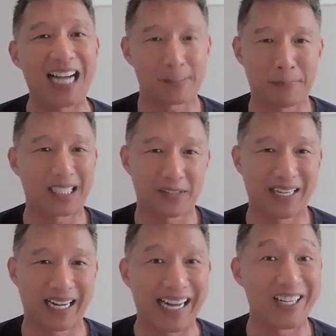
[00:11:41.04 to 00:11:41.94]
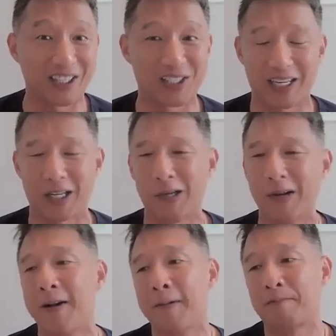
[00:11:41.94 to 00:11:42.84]
aspect of it 8 years
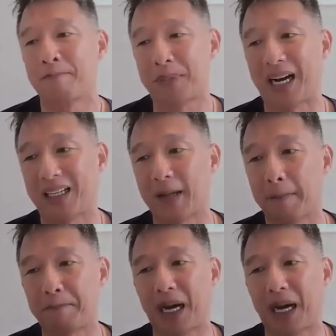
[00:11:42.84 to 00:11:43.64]
ago. But